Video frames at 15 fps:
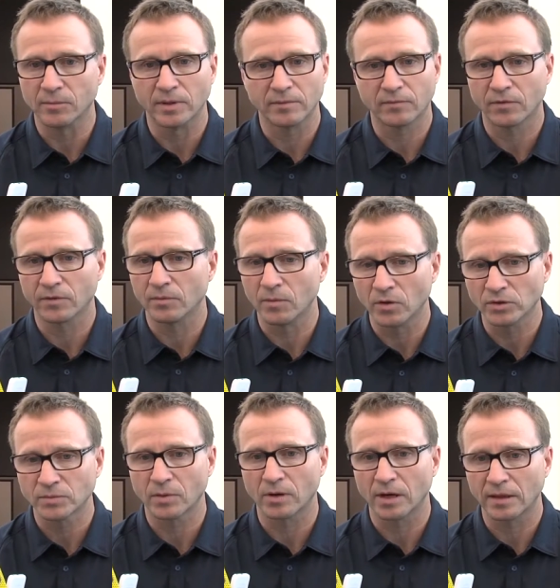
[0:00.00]
But for the
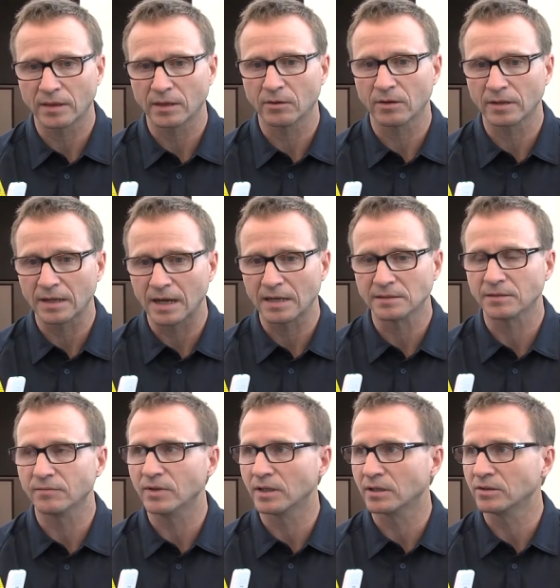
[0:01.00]
most part, I think our guys
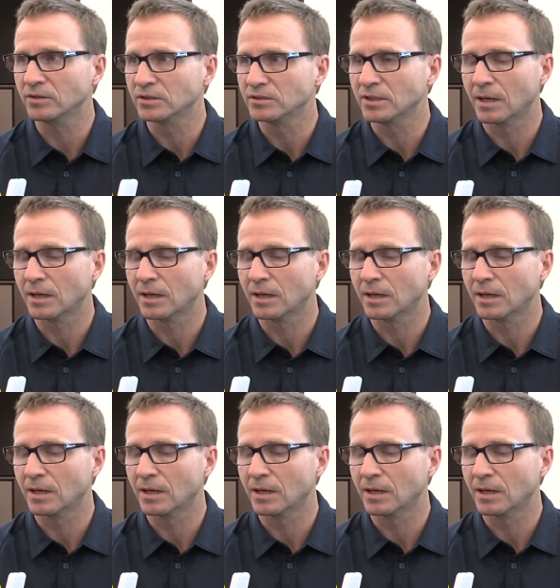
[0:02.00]
have done a good